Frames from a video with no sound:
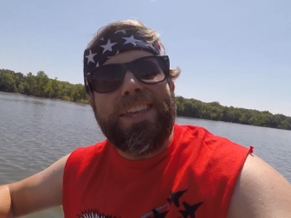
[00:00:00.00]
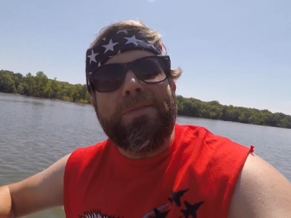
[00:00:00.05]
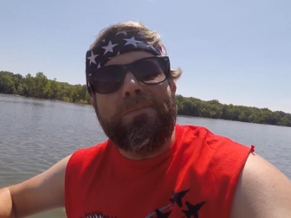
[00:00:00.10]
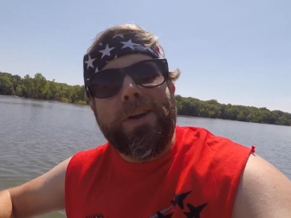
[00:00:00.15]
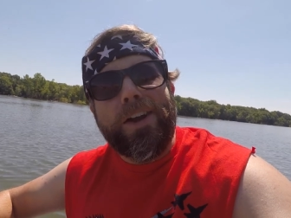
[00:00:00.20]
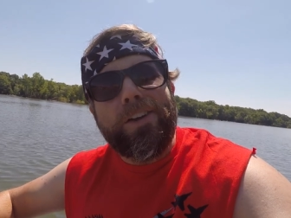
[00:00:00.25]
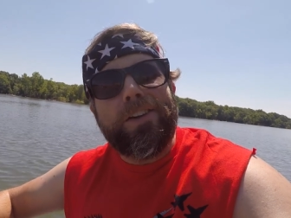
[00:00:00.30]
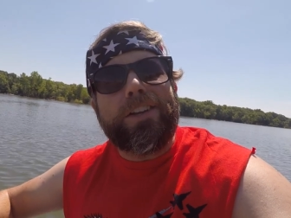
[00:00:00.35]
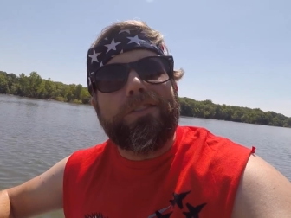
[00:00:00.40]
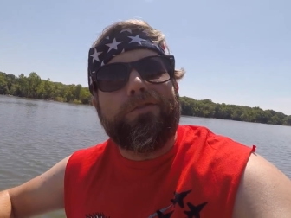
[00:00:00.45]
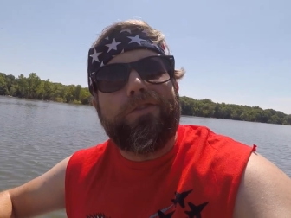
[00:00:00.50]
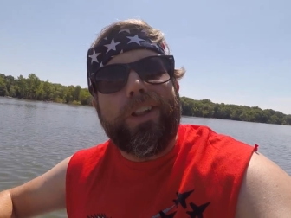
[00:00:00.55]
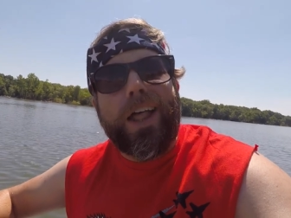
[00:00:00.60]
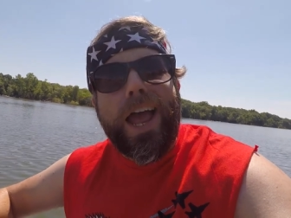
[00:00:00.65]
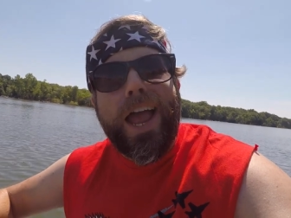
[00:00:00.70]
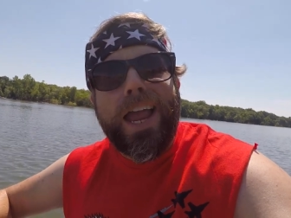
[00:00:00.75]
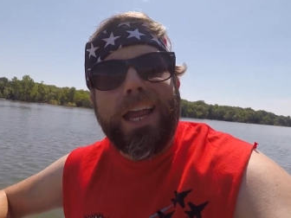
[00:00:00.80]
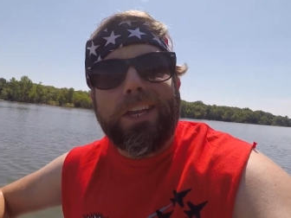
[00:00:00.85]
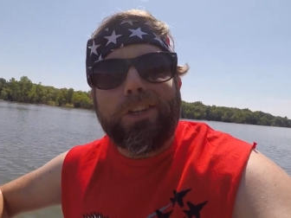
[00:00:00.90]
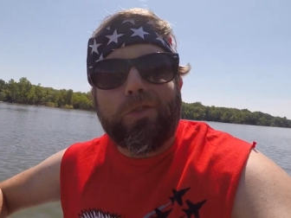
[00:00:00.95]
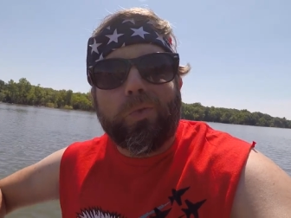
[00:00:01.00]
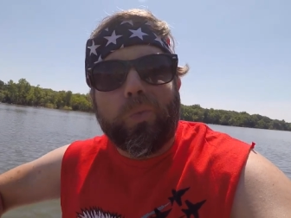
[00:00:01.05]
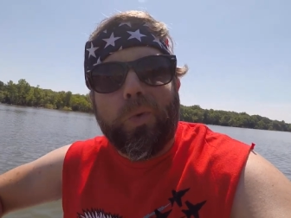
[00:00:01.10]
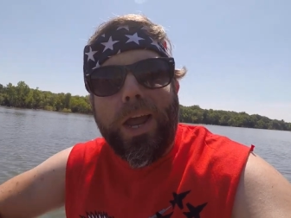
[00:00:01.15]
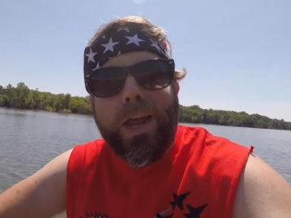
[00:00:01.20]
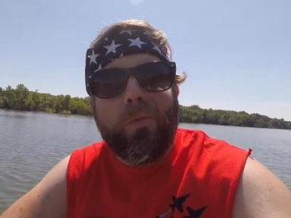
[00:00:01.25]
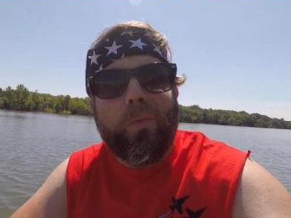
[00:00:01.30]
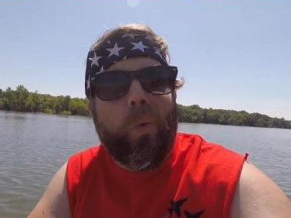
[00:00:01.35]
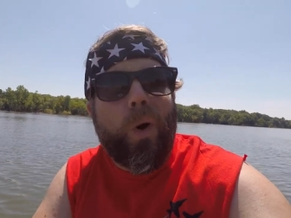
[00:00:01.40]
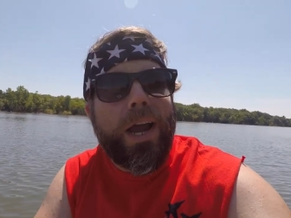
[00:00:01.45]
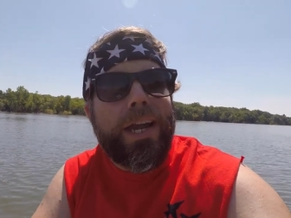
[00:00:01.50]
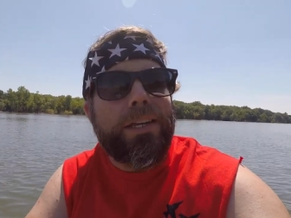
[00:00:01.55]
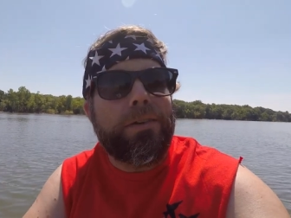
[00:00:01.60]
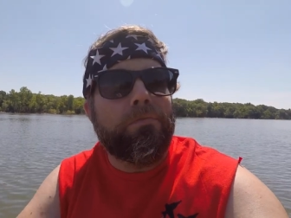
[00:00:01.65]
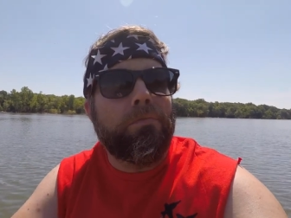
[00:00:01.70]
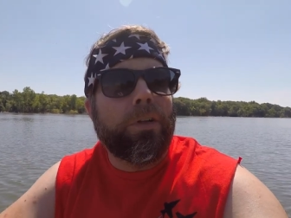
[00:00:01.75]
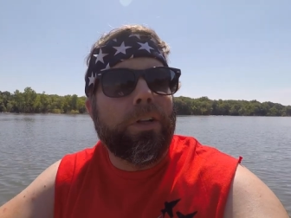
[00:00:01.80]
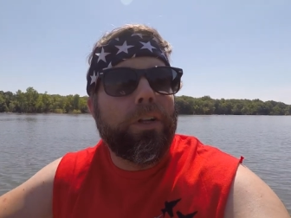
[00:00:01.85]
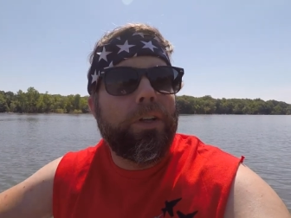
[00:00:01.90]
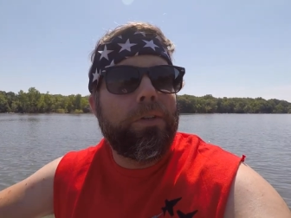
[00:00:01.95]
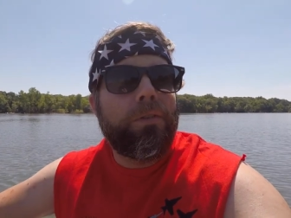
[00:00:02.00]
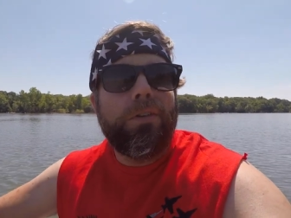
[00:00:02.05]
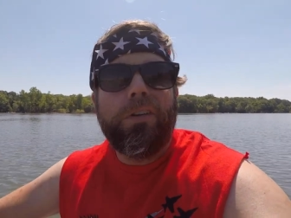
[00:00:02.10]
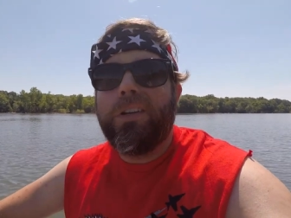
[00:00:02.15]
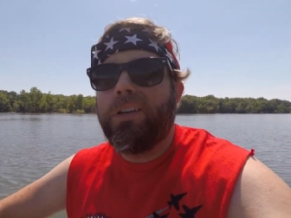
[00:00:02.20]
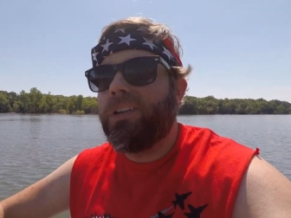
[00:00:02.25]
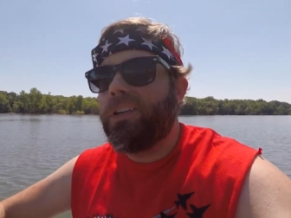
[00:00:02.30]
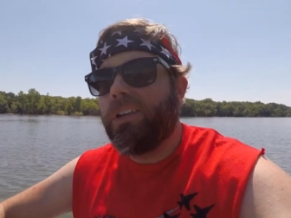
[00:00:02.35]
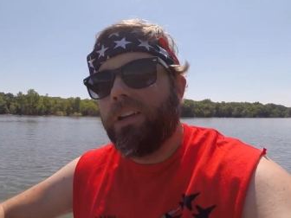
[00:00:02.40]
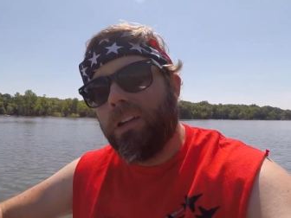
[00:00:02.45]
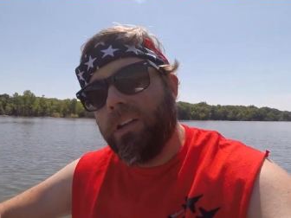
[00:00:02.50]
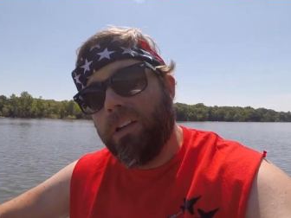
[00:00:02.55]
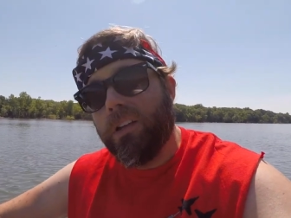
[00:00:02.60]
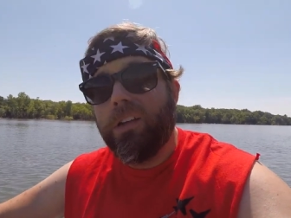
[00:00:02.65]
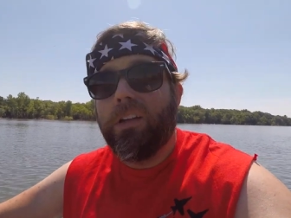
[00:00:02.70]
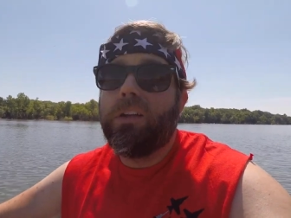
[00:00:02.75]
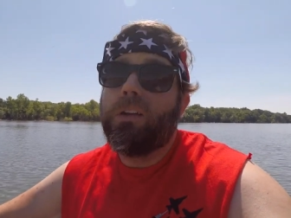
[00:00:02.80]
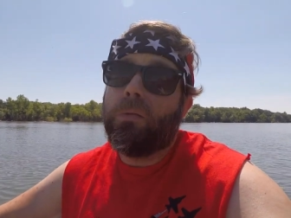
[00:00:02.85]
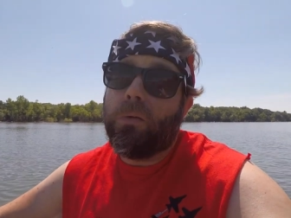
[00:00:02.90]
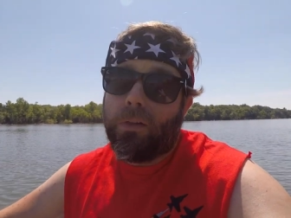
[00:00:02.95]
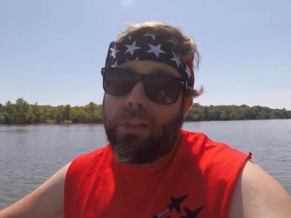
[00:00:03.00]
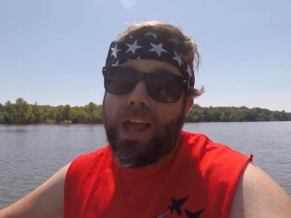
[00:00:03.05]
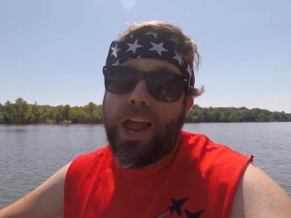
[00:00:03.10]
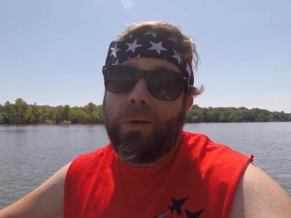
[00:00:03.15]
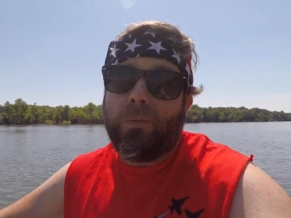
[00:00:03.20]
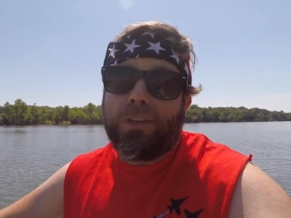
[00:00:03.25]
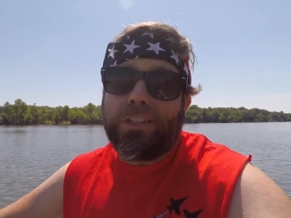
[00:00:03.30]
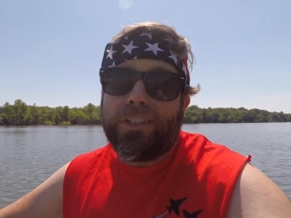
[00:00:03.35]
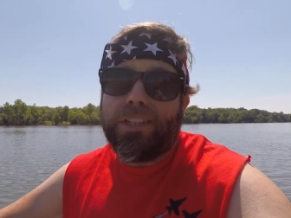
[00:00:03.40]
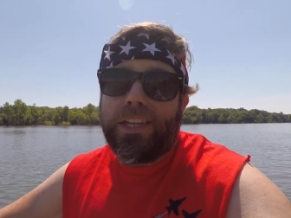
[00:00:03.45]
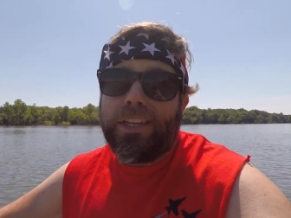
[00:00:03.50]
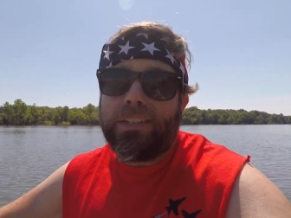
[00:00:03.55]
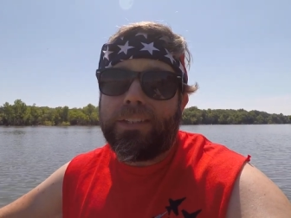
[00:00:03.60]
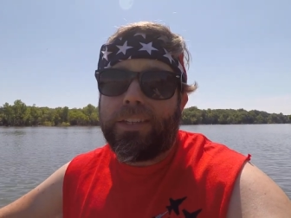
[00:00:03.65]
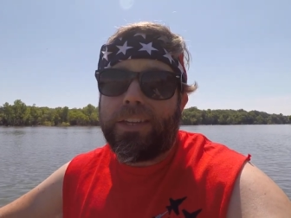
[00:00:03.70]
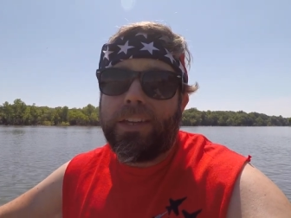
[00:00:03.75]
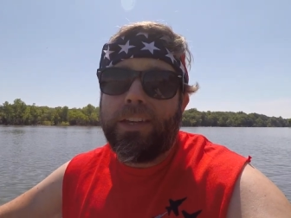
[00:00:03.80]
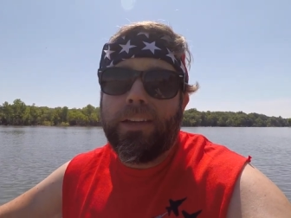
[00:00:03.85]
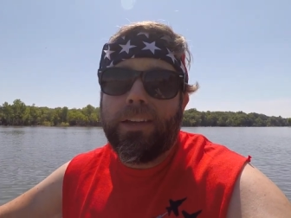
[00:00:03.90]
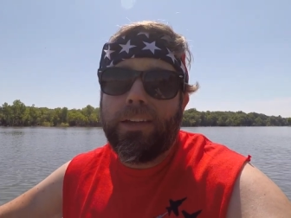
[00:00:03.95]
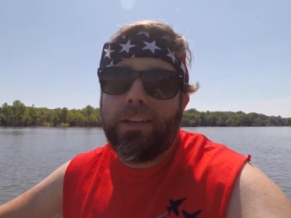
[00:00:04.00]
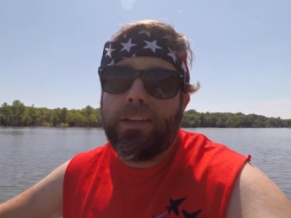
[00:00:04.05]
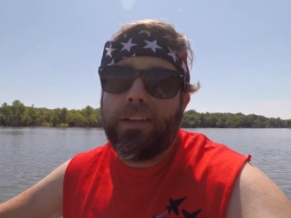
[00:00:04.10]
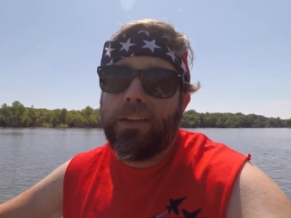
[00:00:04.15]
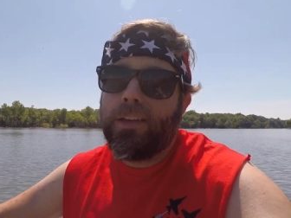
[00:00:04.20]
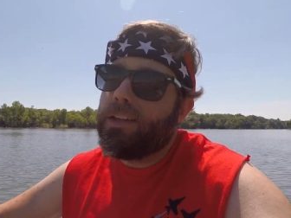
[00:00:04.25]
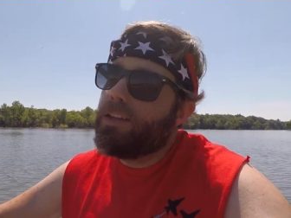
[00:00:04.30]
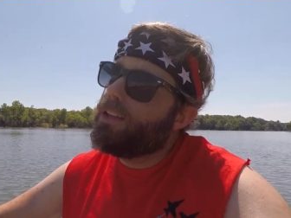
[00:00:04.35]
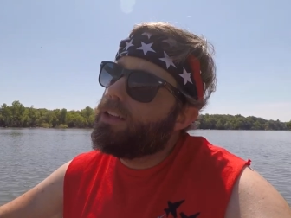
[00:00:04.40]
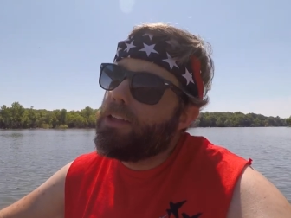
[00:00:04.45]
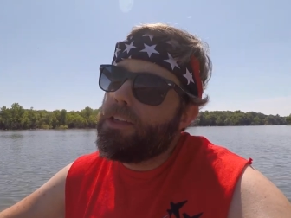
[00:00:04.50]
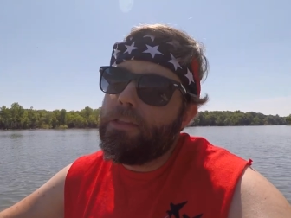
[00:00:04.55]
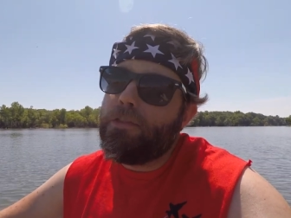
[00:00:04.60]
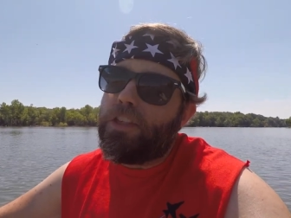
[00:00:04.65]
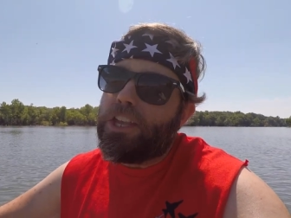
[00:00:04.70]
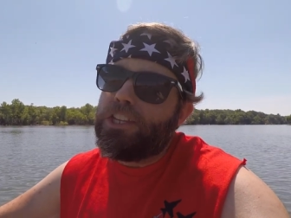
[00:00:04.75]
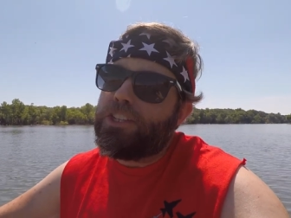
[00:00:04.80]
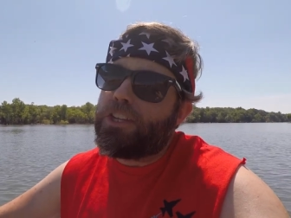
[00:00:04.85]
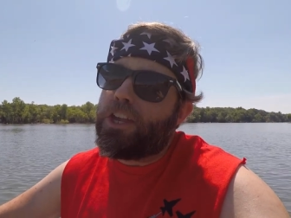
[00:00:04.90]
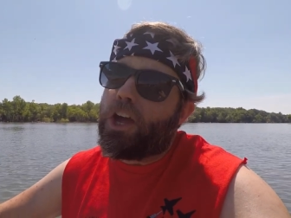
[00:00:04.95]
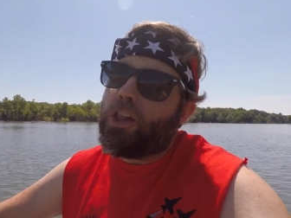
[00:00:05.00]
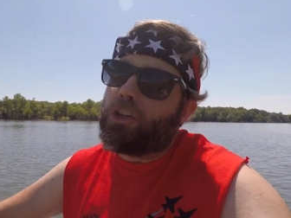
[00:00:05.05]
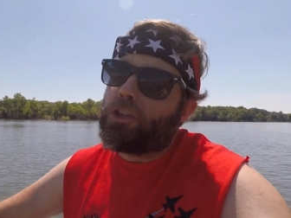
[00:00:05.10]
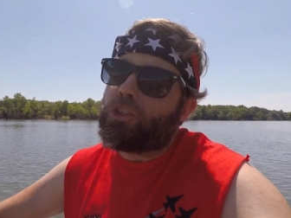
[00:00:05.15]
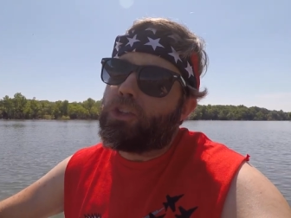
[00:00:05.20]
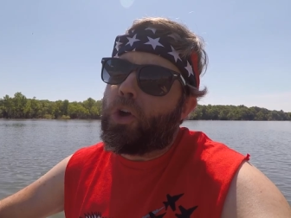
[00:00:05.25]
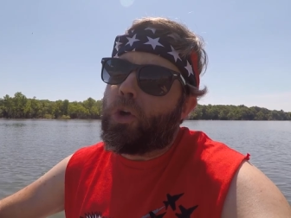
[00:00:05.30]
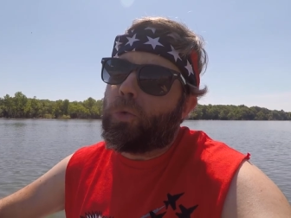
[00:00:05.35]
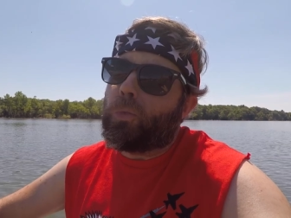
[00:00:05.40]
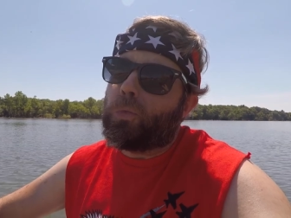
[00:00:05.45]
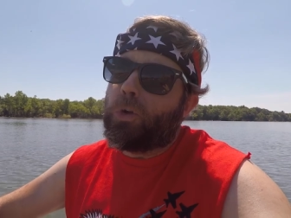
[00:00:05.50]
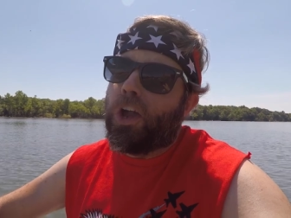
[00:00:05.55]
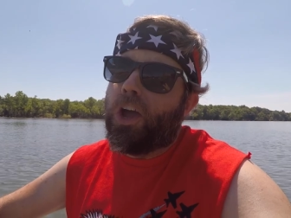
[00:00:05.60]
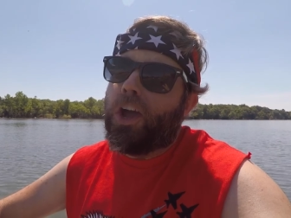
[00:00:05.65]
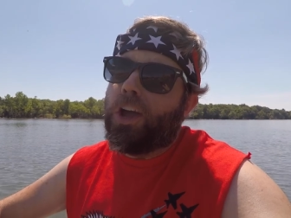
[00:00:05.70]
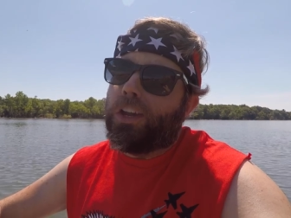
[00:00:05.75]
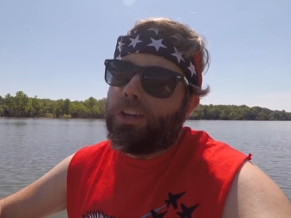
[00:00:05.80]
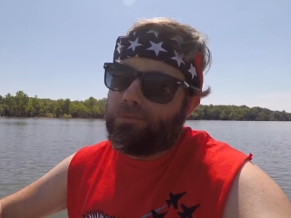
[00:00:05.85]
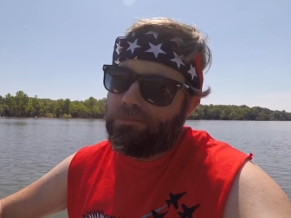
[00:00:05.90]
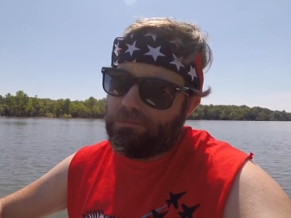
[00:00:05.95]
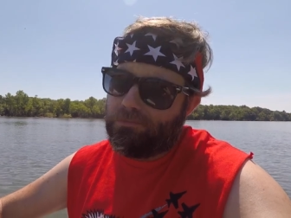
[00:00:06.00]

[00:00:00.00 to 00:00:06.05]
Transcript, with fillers: American flag is red, white, and blue. Well, that one's easy. These colors don't run.